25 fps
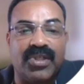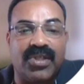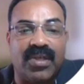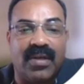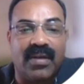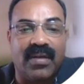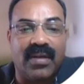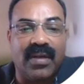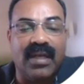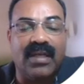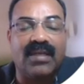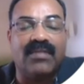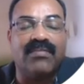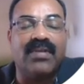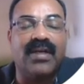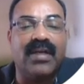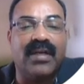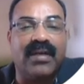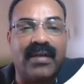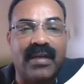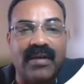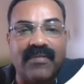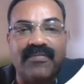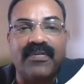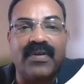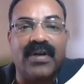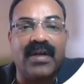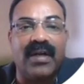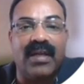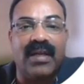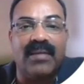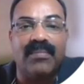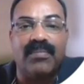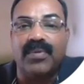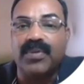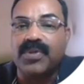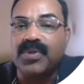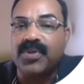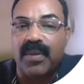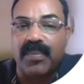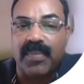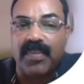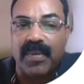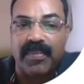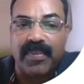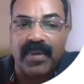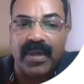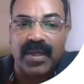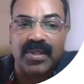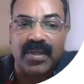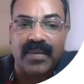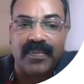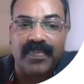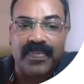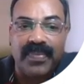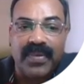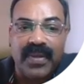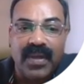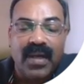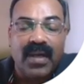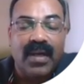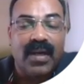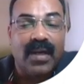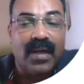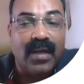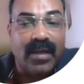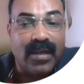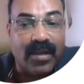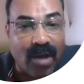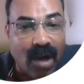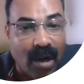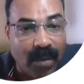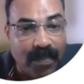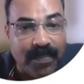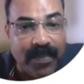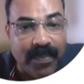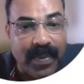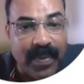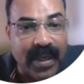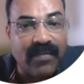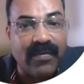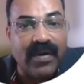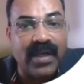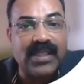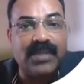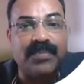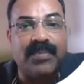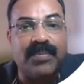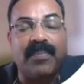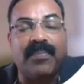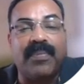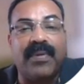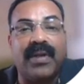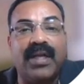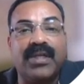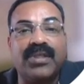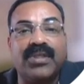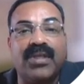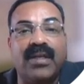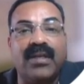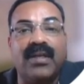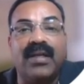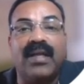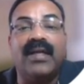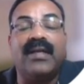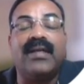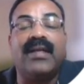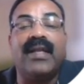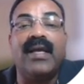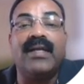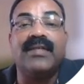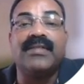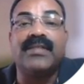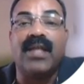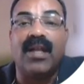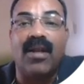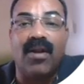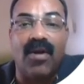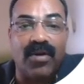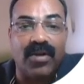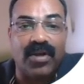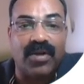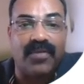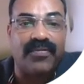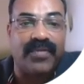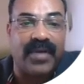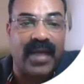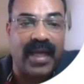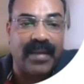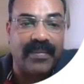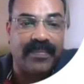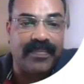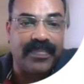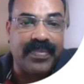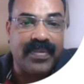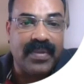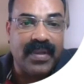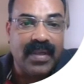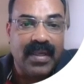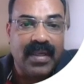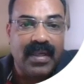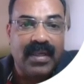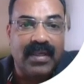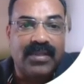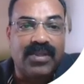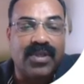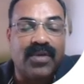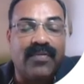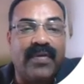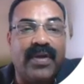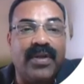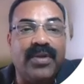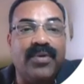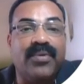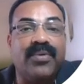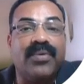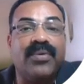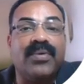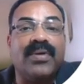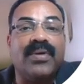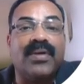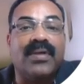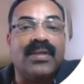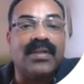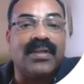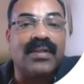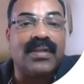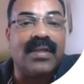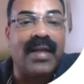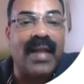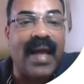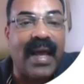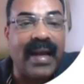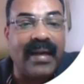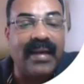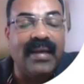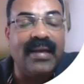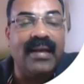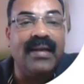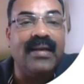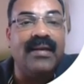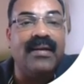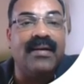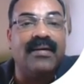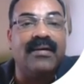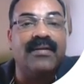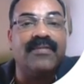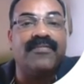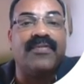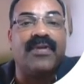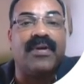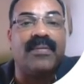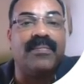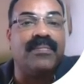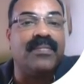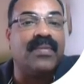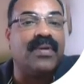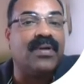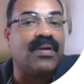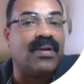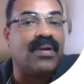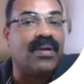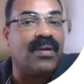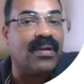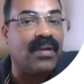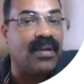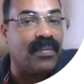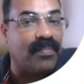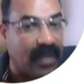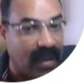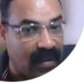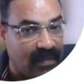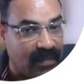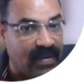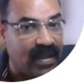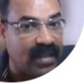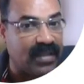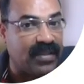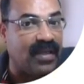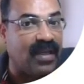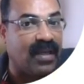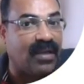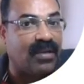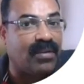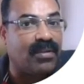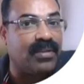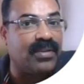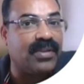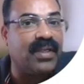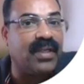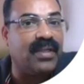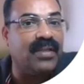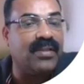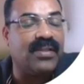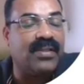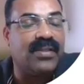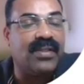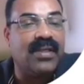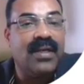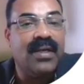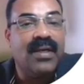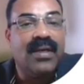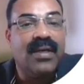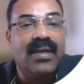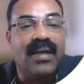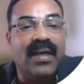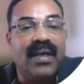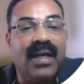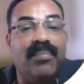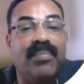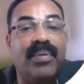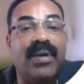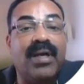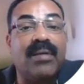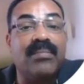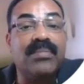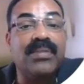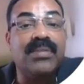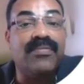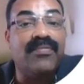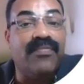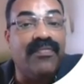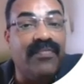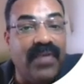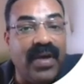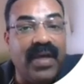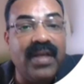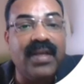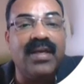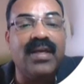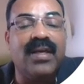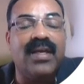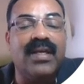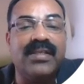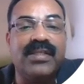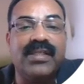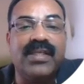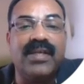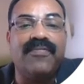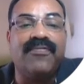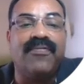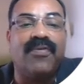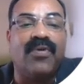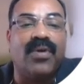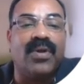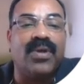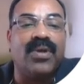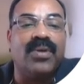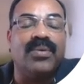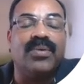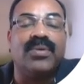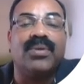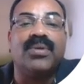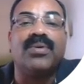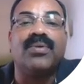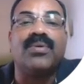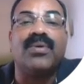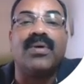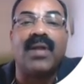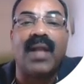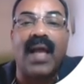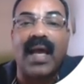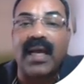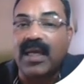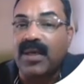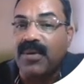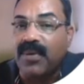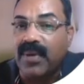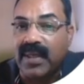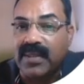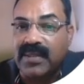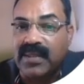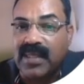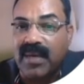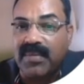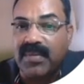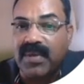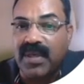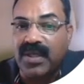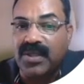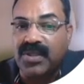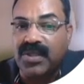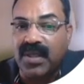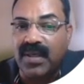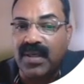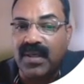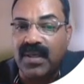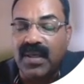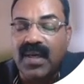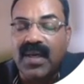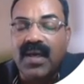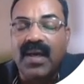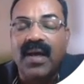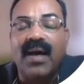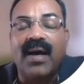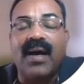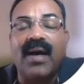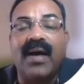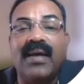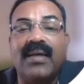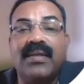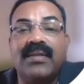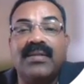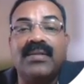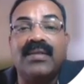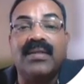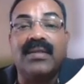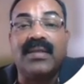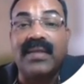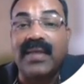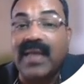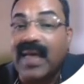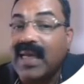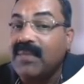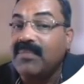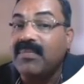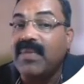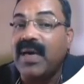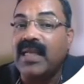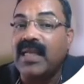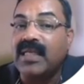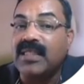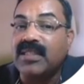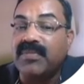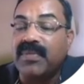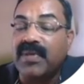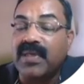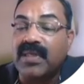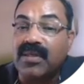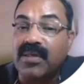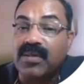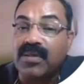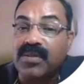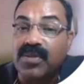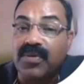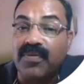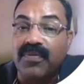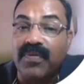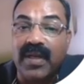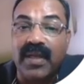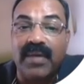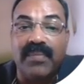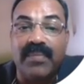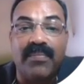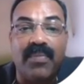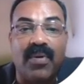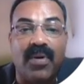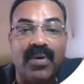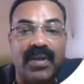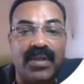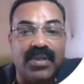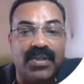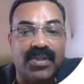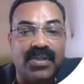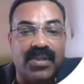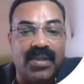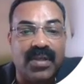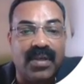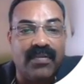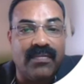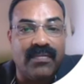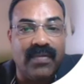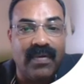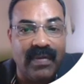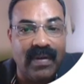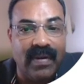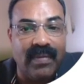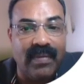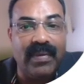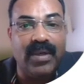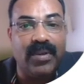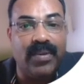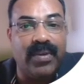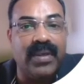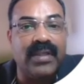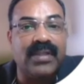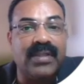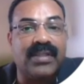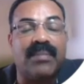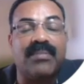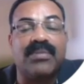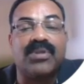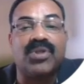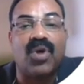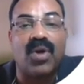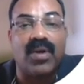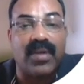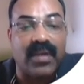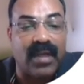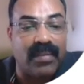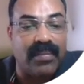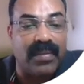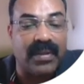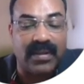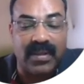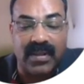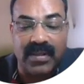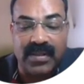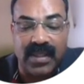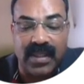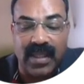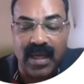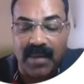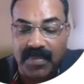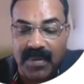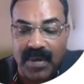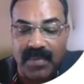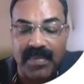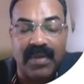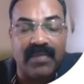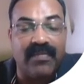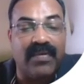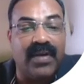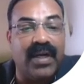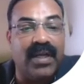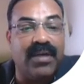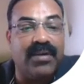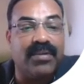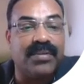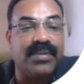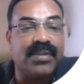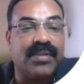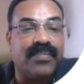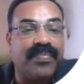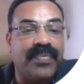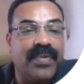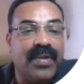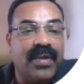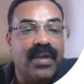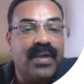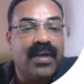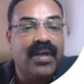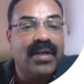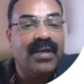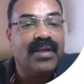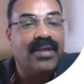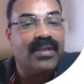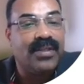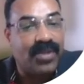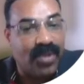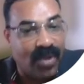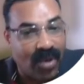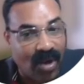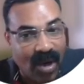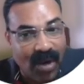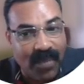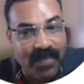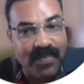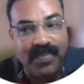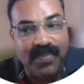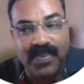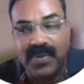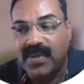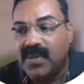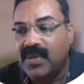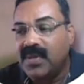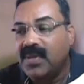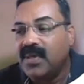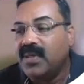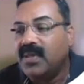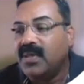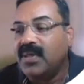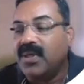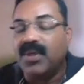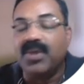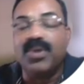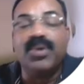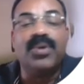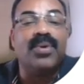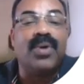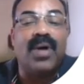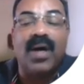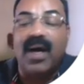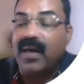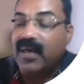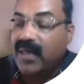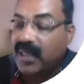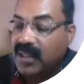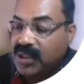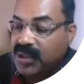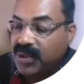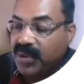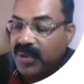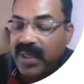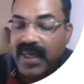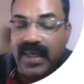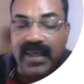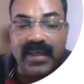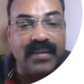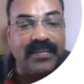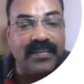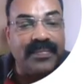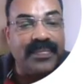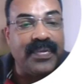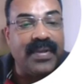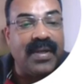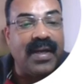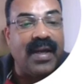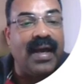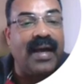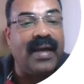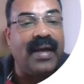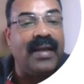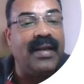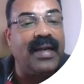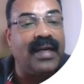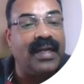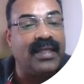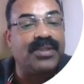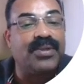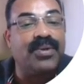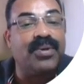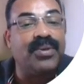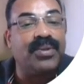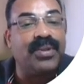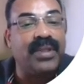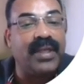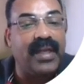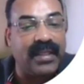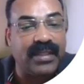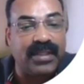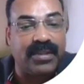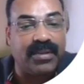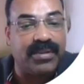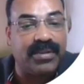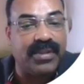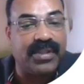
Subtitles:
It will definitely boost your preparation. Topic wise preparation, it takes a lot of time. So when you directly learn from previous year questions, it becomes very easy for you to crack your examination, and time management is also very important. We will be doing some shortcut methods in the upcoming videos. So hope you understood it, and let us go to the next question.